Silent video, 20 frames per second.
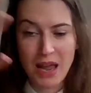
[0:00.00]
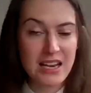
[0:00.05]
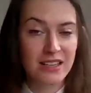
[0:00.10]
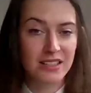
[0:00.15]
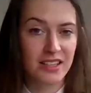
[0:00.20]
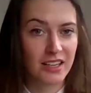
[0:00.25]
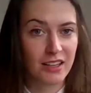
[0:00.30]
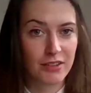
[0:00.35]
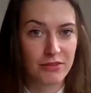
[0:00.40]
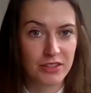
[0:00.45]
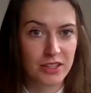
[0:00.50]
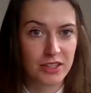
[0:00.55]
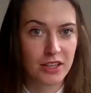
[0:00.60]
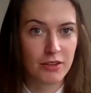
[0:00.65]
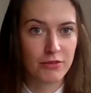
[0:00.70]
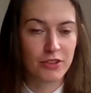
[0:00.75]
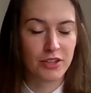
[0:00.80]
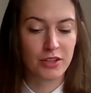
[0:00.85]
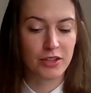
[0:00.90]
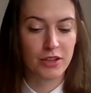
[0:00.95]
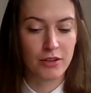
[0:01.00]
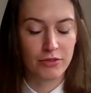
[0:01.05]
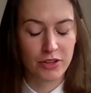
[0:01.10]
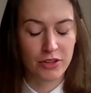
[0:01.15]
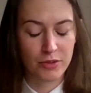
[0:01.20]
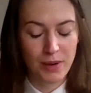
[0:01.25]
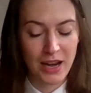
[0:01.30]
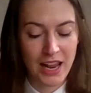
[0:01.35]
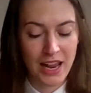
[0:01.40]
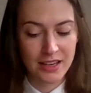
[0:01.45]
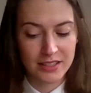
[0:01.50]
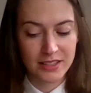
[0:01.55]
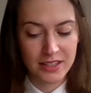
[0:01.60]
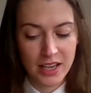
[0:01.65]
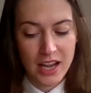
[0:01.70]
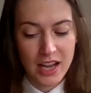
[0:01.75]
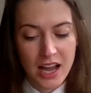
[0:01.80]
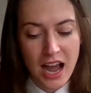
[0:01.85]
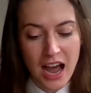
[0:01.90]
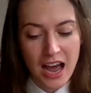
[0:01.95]
painting of the place.
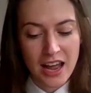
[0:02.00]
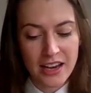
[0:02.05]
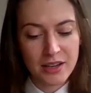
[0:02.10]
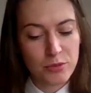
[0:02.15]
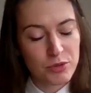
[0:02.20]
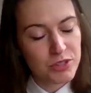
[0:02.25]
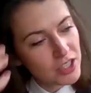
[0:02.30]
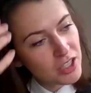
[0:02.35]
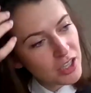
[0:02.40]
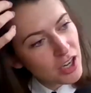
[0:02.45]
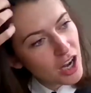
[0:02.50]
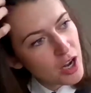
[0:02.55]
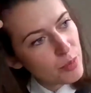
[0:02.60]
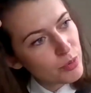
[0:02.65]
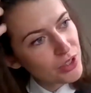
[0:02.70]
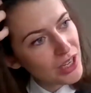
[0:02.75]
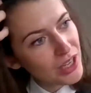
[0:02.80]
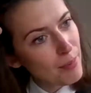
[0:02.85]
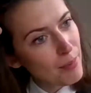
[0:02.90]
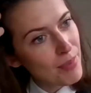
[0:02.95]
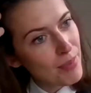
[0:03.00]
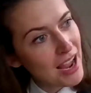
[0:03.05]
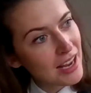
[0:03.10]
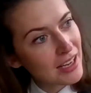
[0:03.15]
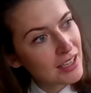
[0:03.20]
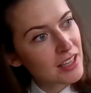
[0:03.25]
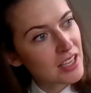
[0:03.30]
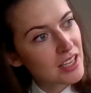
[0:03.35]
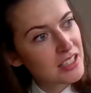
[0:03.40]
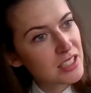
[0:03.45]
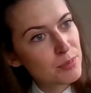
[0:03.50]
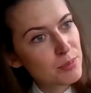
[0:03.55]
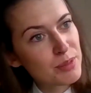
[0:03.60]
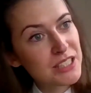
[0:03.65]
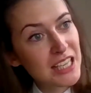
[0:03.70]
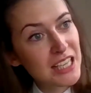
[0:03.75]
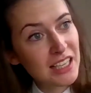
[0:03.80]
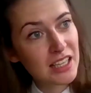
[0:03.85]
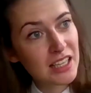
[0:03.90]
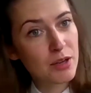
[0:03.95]
And it was a global campaign. It did
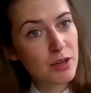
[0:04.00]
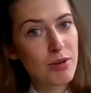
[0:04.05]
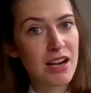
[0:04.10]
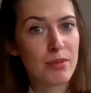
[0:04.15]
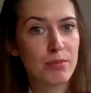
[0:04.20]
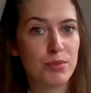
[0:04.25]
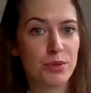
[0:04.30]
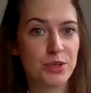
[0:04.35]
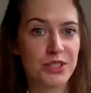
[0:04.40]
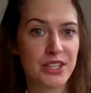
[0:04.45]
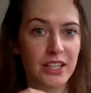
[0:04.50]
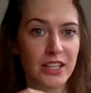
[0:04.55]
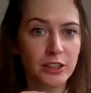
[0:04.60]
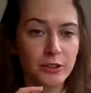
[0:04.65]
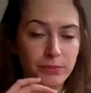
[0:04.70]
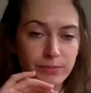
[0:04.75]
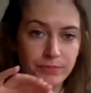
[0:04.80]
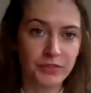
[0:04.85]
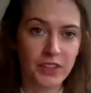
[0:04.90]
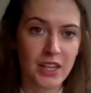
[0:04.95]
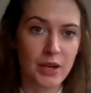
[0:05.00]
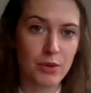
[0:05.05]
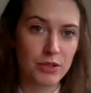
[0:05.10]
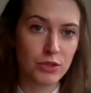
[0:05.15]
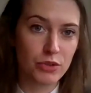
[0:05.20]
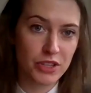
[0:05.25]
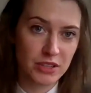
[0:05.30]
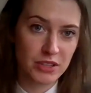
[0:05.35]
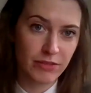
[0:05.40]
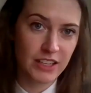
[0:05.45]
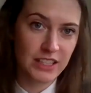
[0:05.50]
particularly well in Brazil. There was all these